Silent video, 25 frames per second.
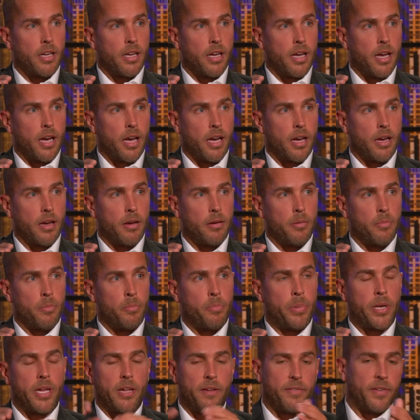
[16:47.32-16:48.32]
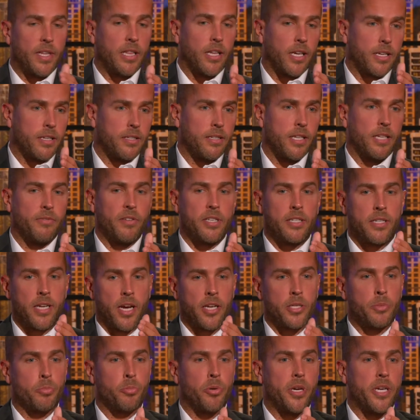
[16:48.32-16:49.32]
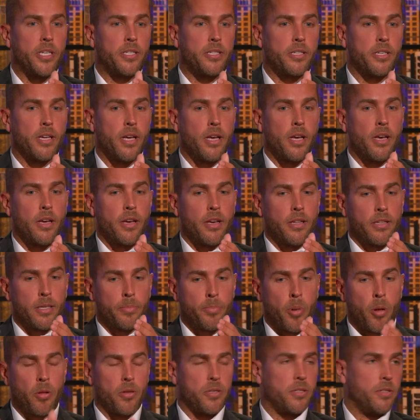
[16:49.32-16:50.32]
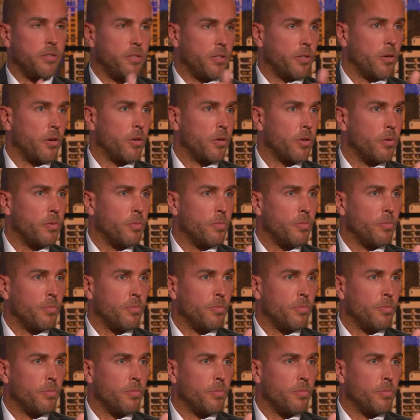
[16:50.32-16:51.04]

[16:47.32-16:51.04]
Yeah. But like I said, if it does breach the policies of Google,